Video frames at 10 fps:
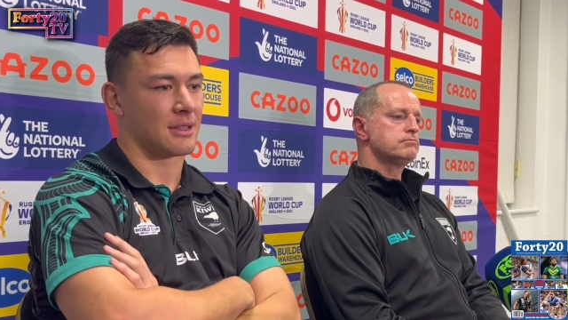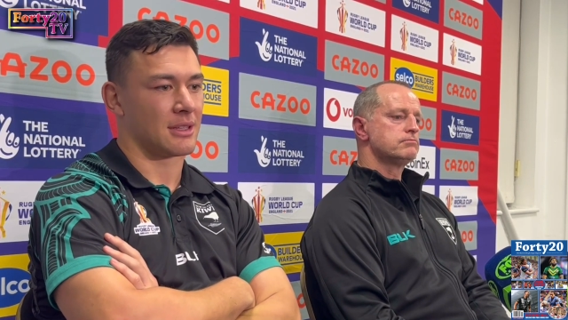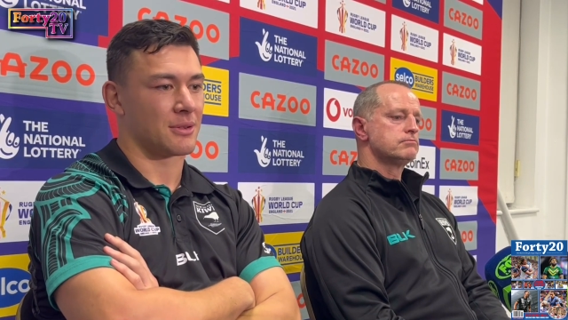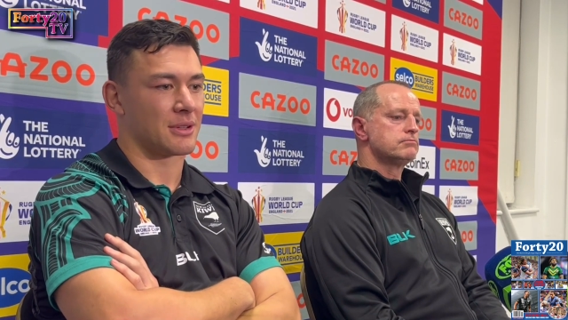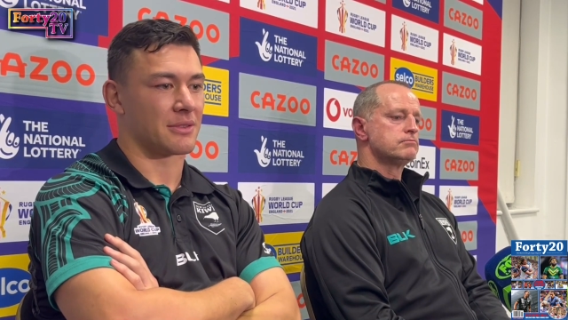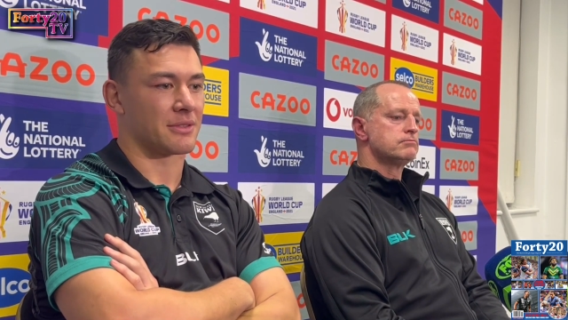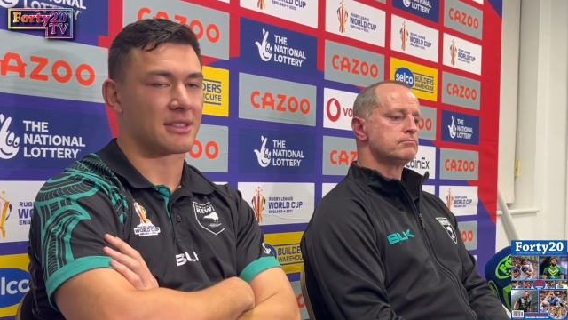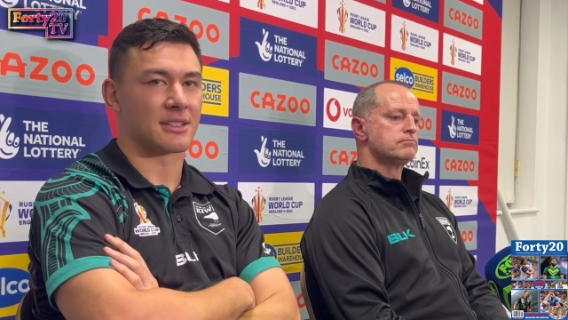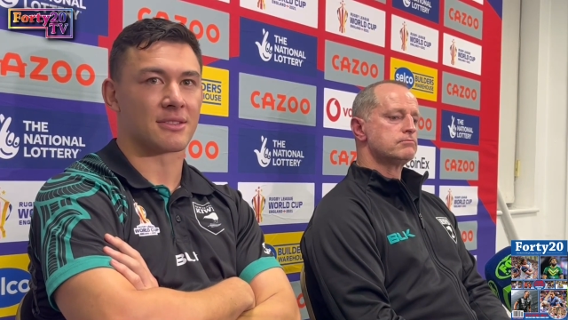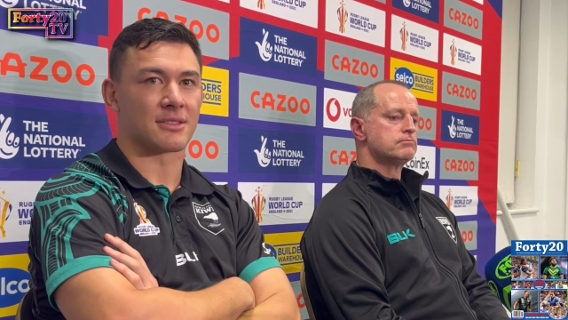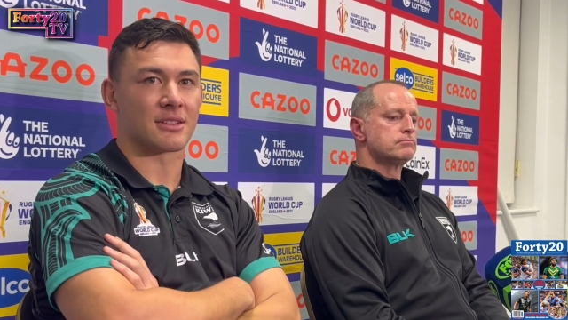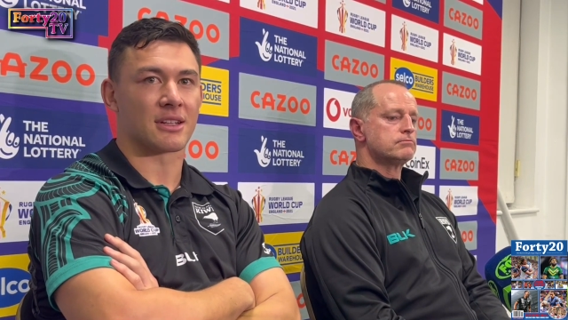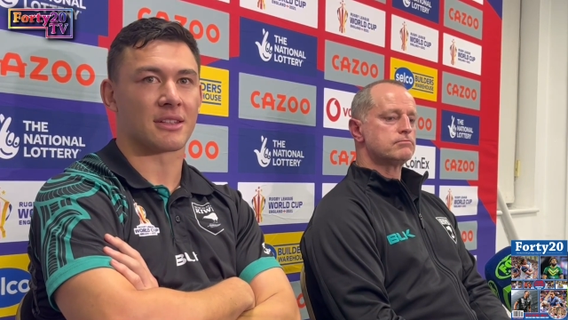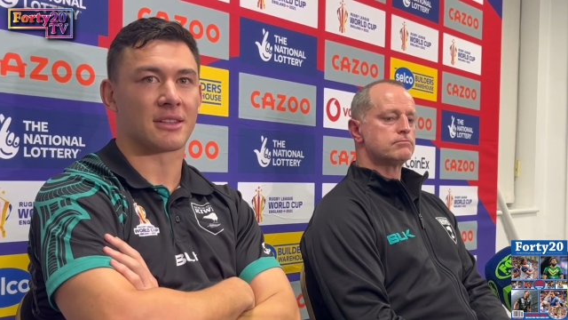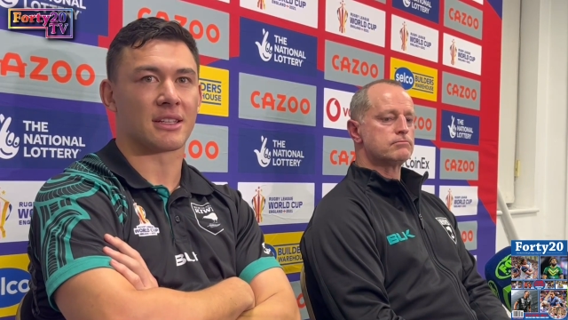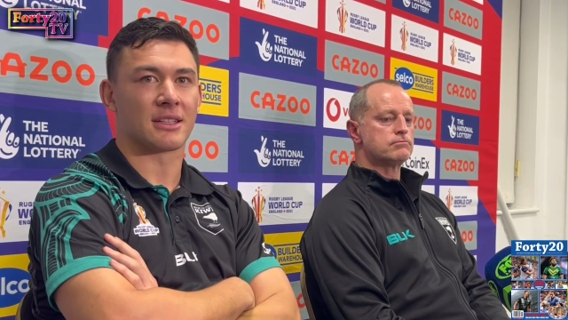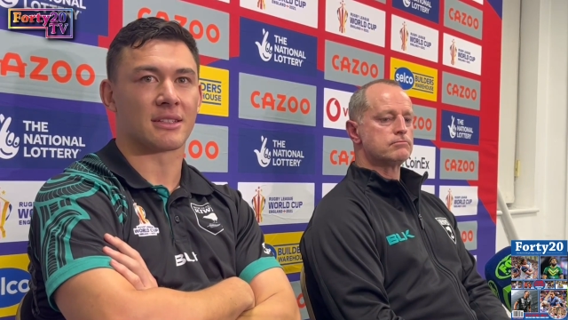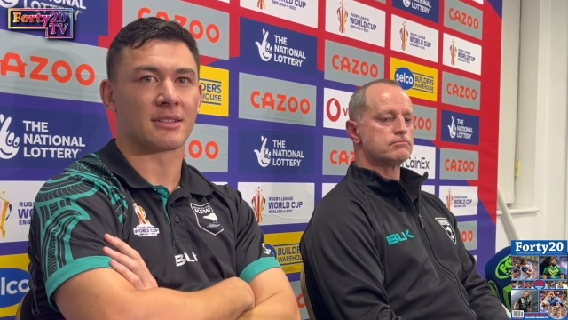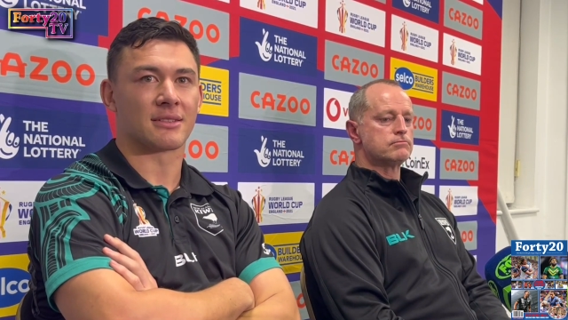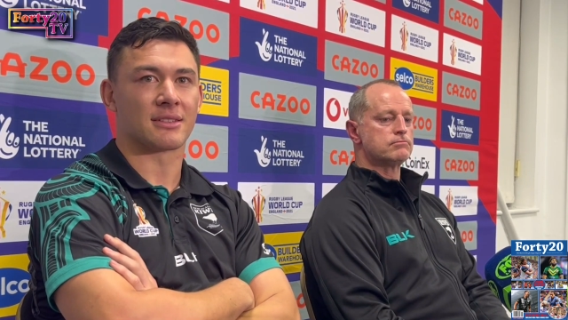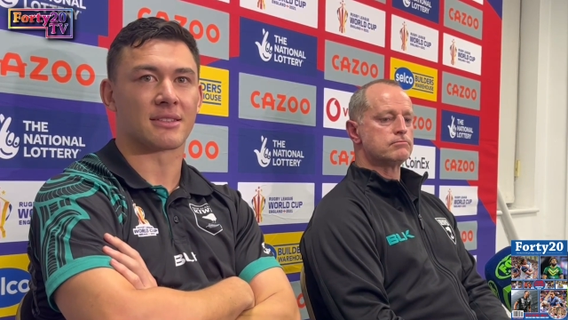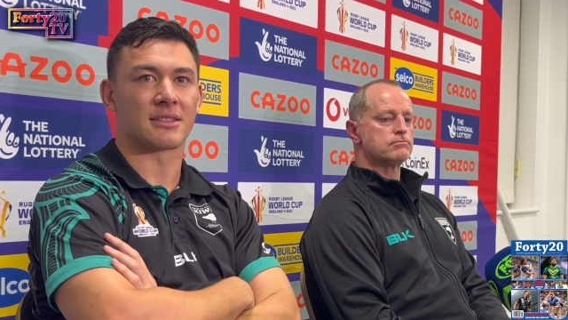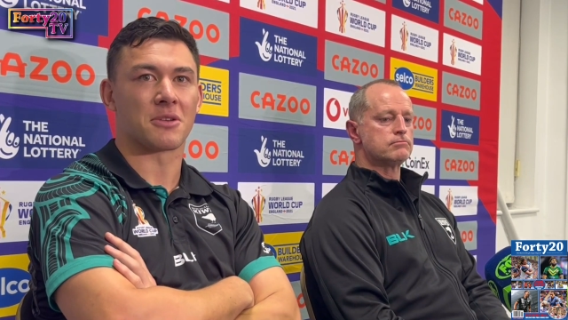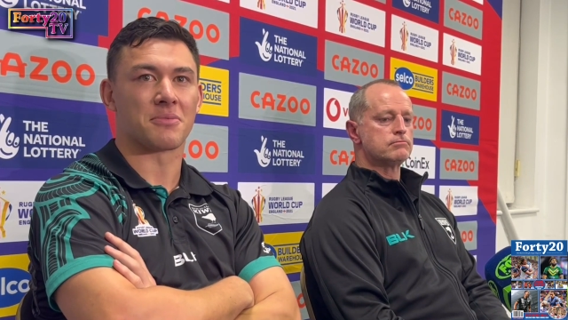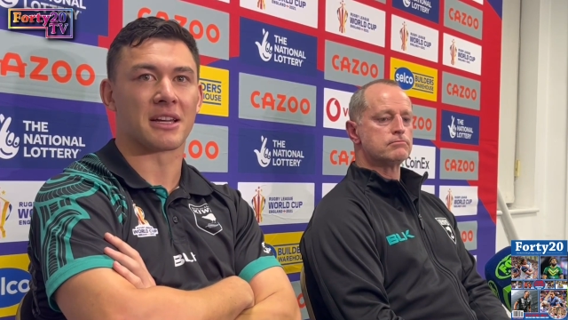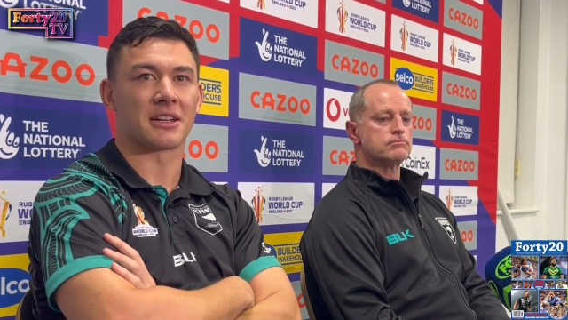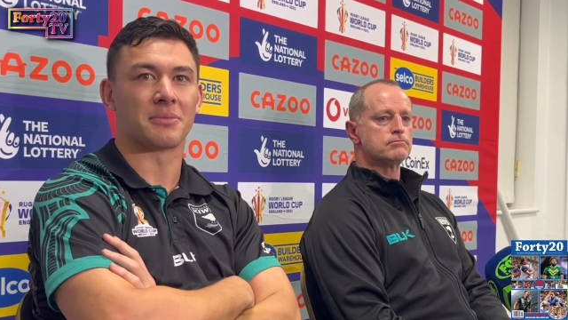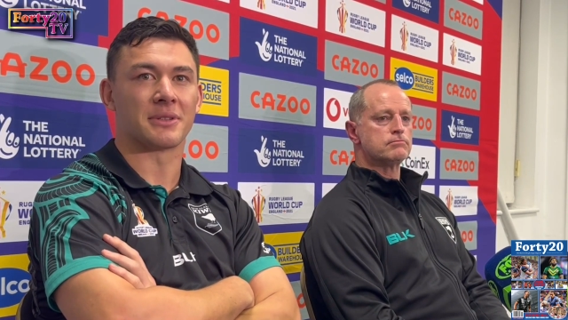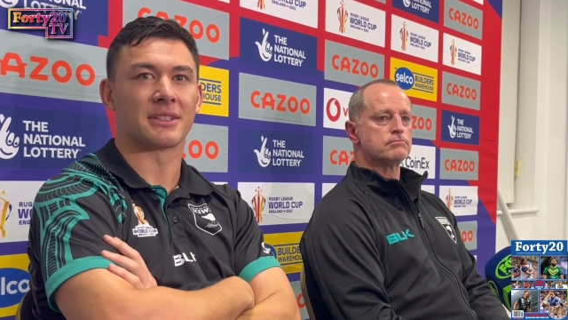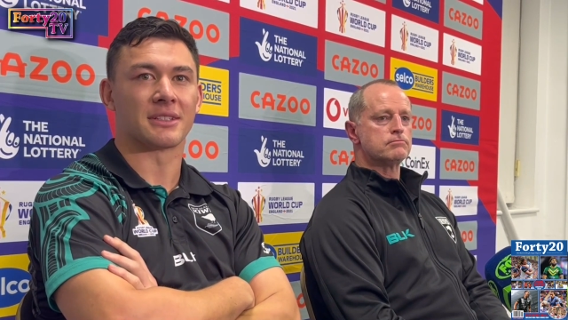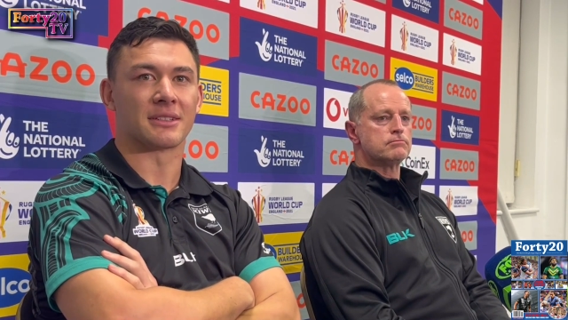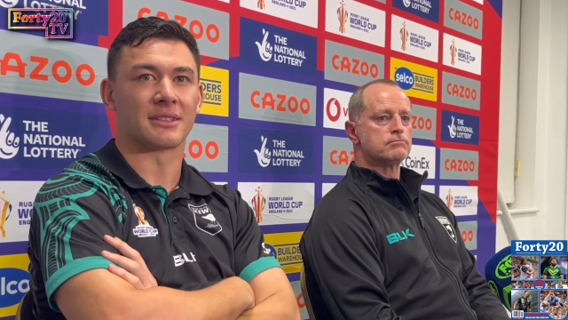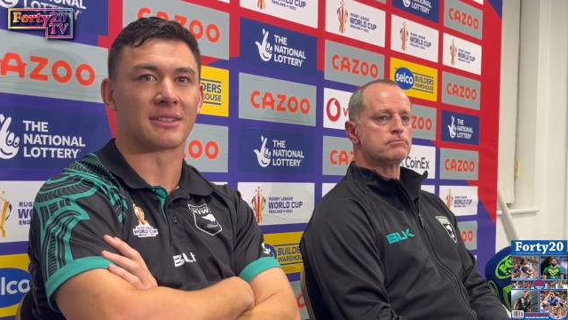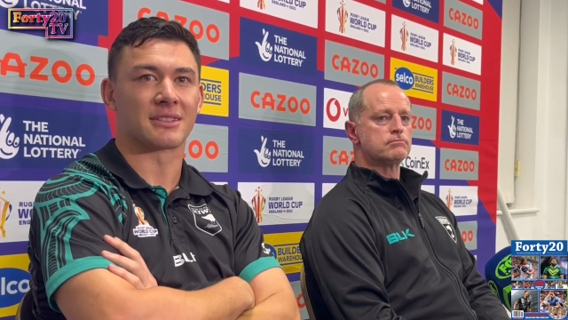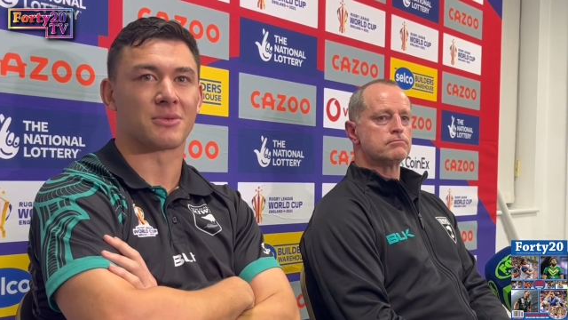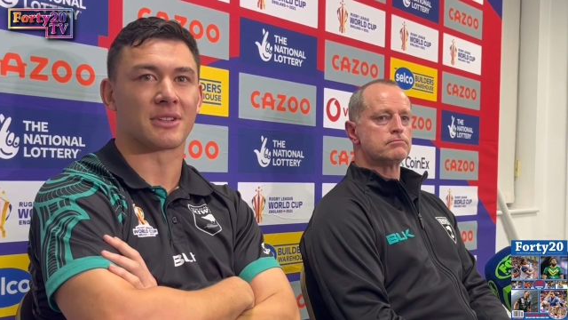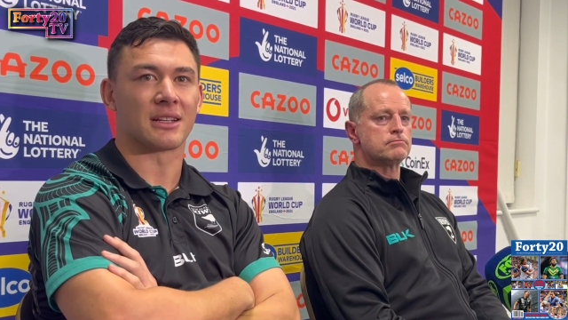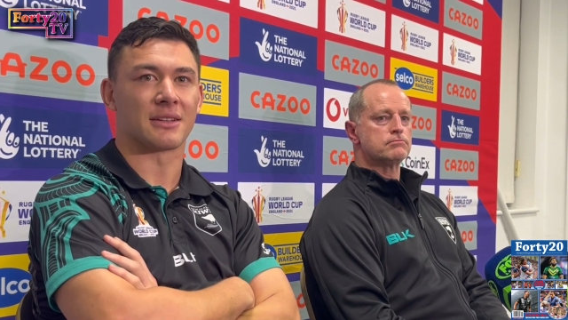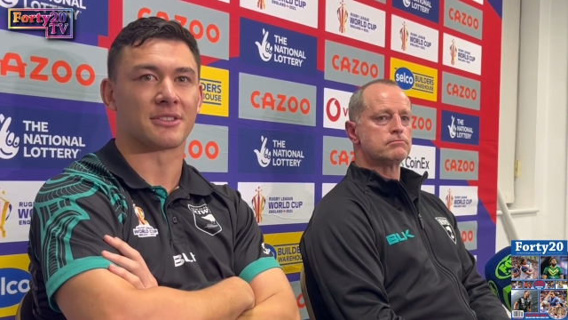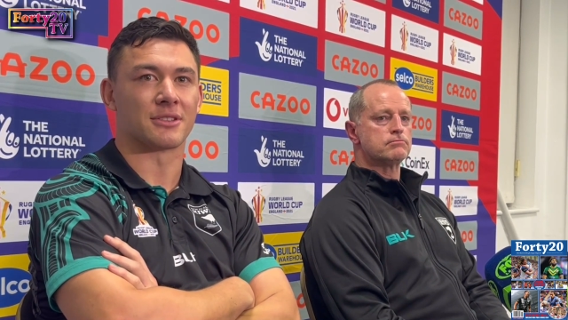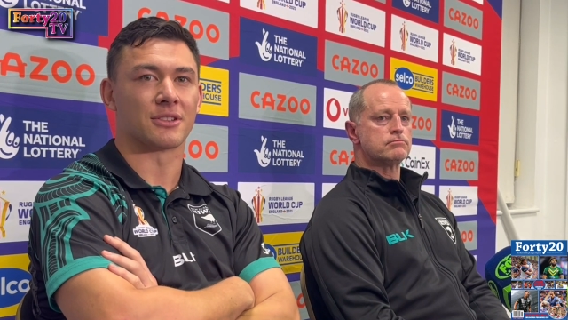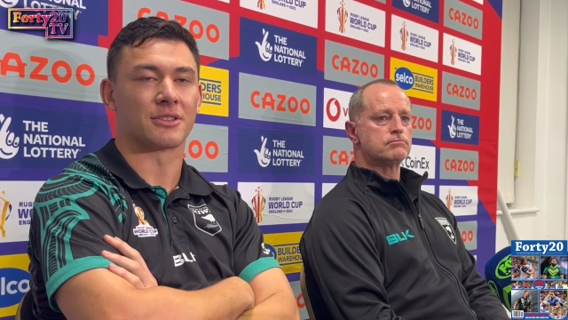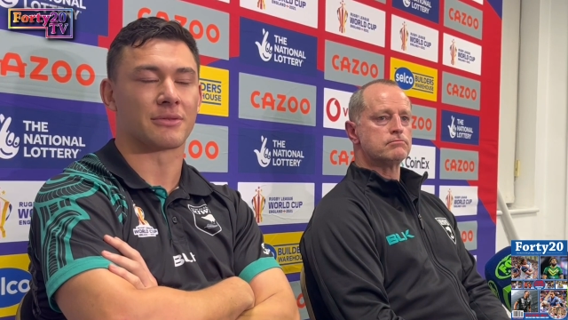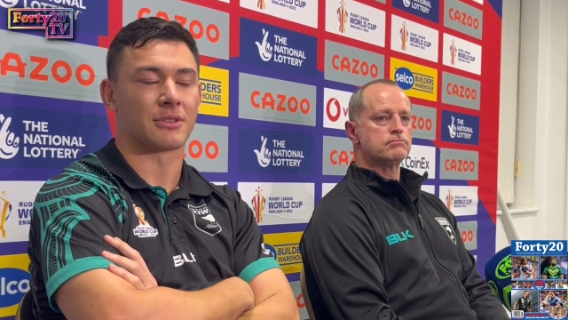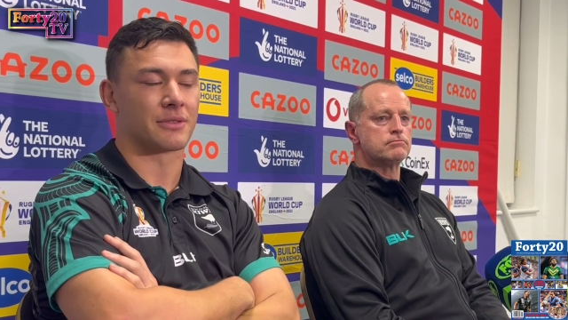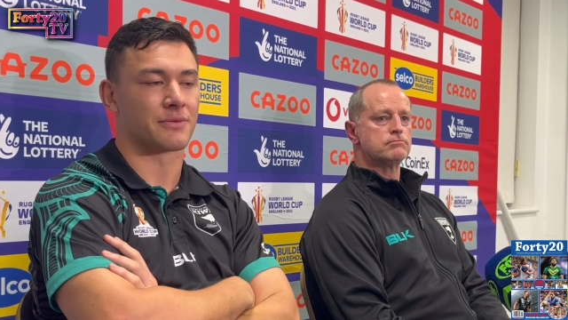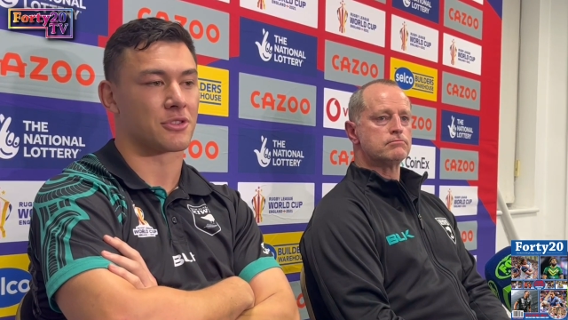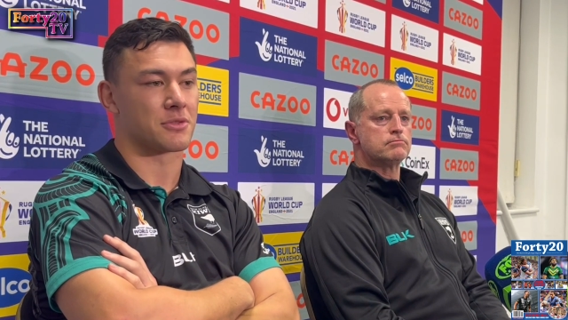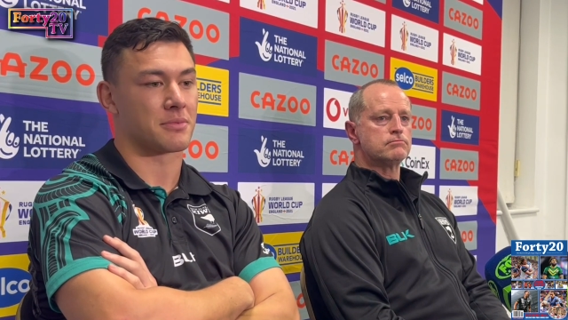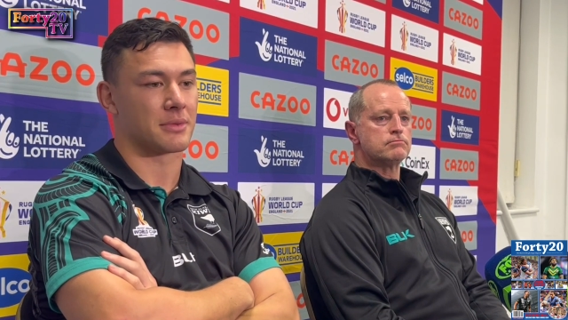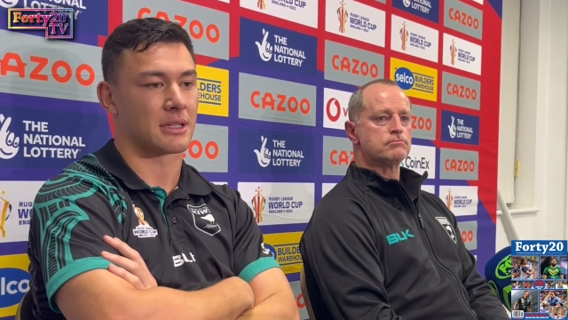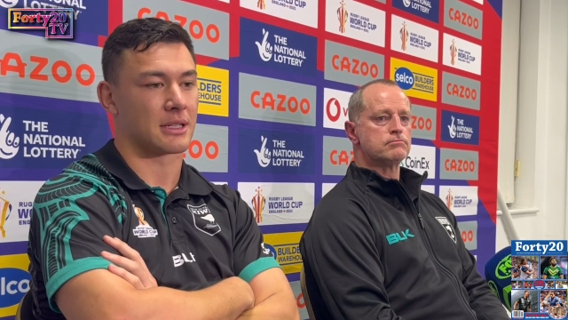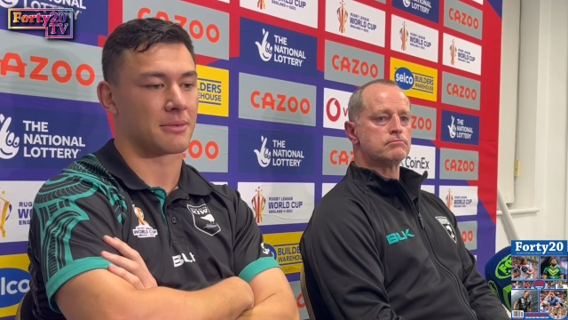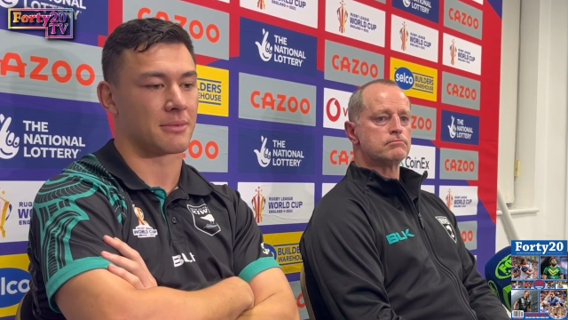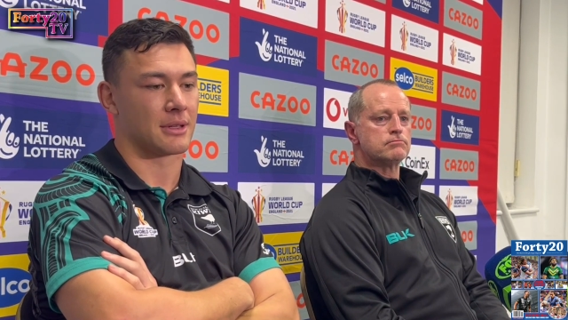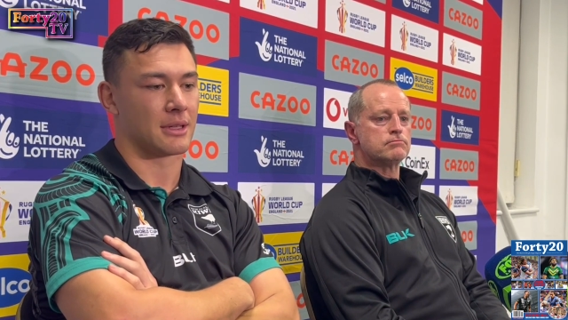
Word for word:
Speaker 1: yeah, whenever I tend to slide in there, he tends to help me out a bit, and he's someone I love to learn learn from. Um,